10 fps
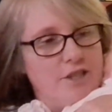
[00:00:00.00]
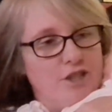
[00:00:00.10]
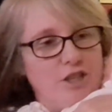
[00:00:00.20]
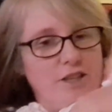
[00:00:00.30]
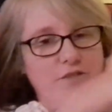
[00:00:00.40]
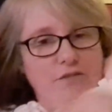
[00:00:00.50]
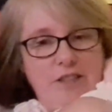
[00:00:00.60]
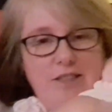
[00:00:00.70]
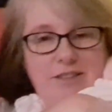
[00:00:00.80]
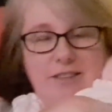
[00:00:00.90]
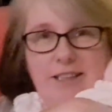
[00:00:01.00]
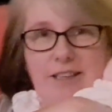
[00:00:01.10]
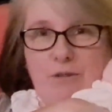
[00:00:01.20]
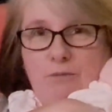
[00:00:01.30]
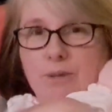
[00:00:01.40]
she feels
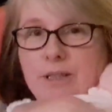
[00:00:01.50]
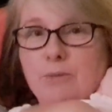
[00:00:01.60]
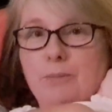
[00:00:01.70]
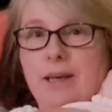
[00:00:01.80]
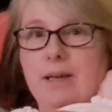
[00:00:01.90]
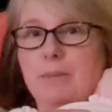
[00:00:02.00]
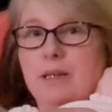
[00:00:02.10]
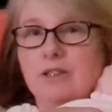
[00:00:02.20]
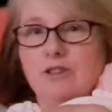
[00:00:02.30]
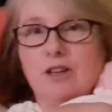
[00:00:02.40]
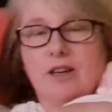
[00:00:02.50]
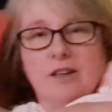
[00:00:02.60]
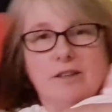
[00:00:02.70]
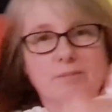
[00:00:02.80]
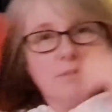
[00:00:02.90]
like a real baby in your
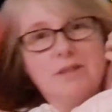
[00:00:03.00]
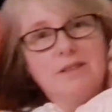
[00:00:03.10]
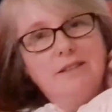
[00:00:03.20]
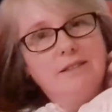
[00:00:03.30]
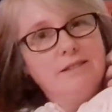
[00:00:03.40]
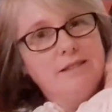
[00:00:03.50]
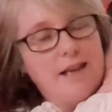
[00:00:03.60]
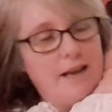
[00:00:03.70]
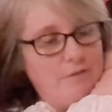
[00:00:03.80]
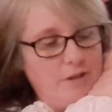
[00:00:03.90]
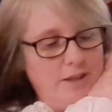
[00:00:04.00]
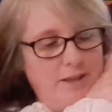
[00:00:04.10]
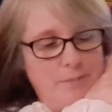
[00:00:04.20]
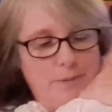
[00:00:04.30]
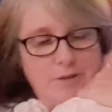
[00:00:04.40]
arms.
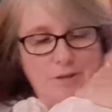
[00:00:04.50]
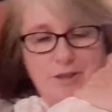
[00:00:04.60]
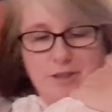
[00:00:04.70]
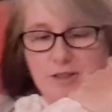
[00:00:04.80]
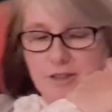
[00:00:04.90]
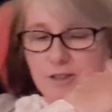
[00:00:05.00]
Everything about her.